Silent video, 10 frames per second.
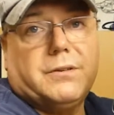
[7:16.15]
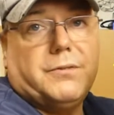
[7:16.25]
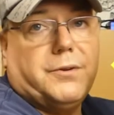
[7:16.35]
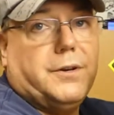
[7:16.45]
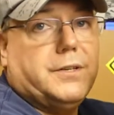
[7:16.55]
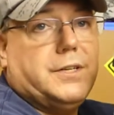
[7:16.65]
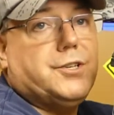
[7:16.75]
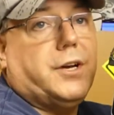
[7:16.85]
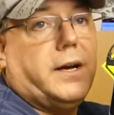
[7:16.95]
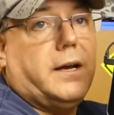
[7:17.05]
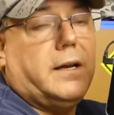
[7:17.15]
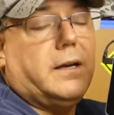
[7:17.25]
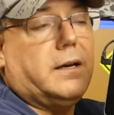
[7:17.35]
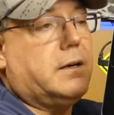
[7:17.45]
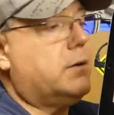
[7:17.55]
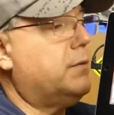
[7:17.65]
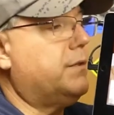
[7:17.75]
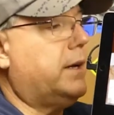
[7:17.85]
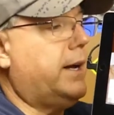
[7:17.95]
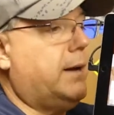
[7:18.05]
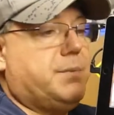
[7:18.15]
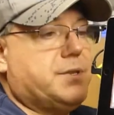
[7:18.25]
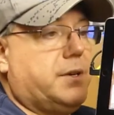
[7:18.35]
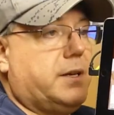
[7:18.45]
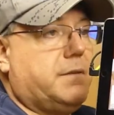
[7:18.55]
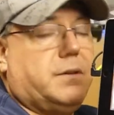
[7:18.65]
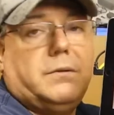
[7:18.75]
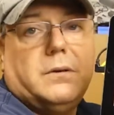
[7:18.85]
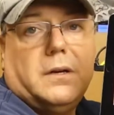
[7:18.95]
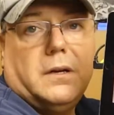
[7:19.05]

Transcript: through your DJI Go Fly app is going to give you